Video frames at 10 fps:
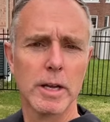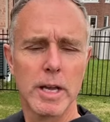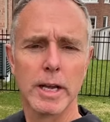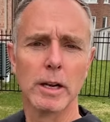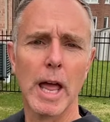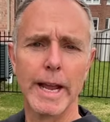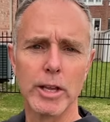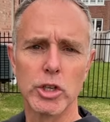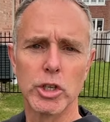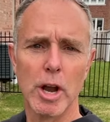You can like
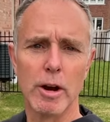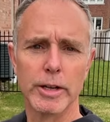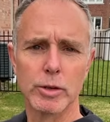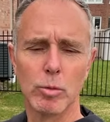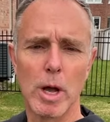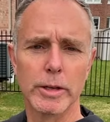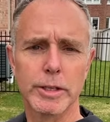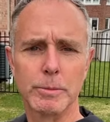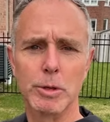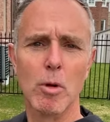and share it as well.
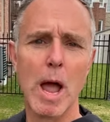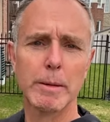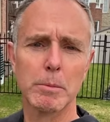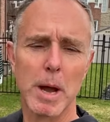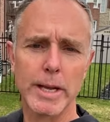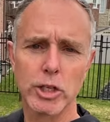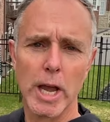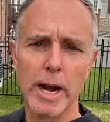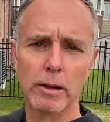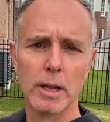Subscribe to my
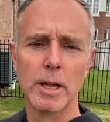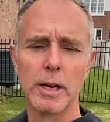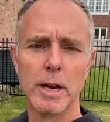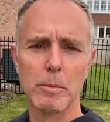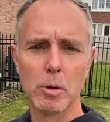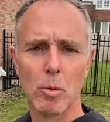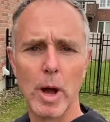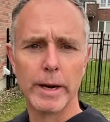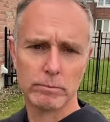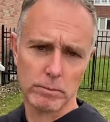channel, number
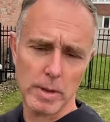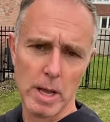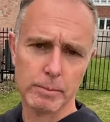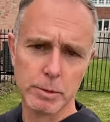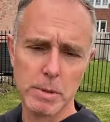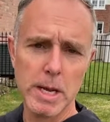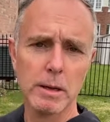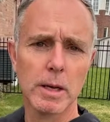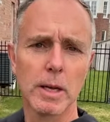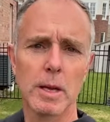one, helps me.
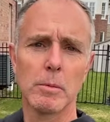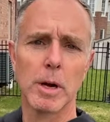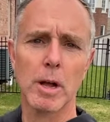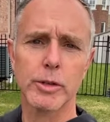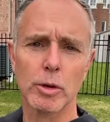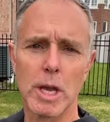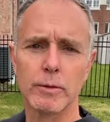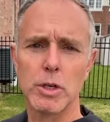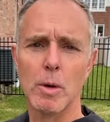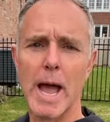It also
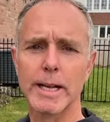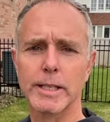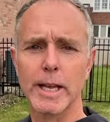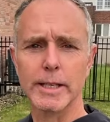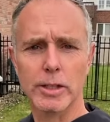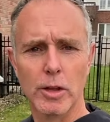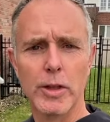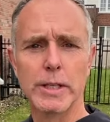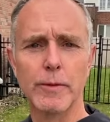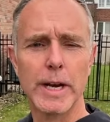gives you access to
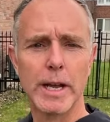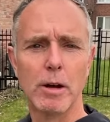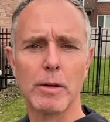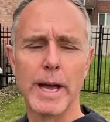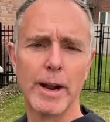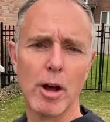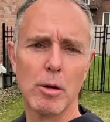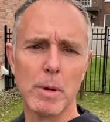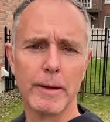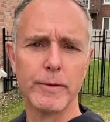this video and all
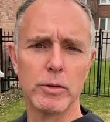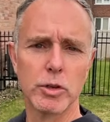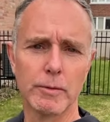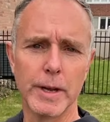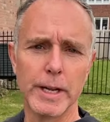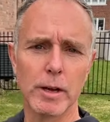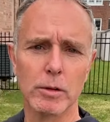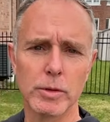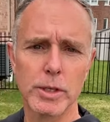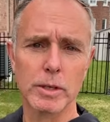my future
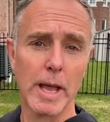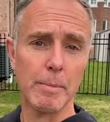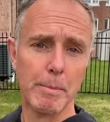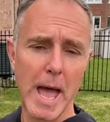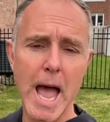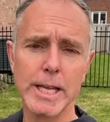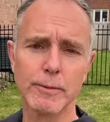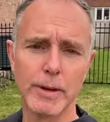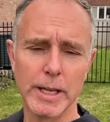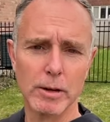videos and
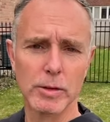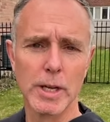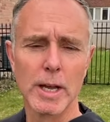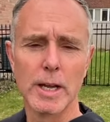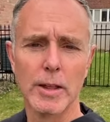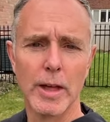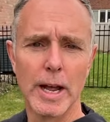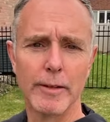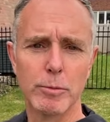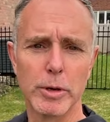past videos that
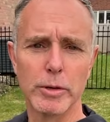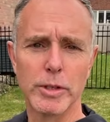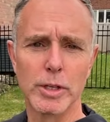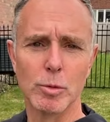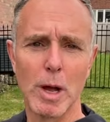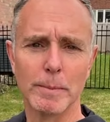I've produced as well.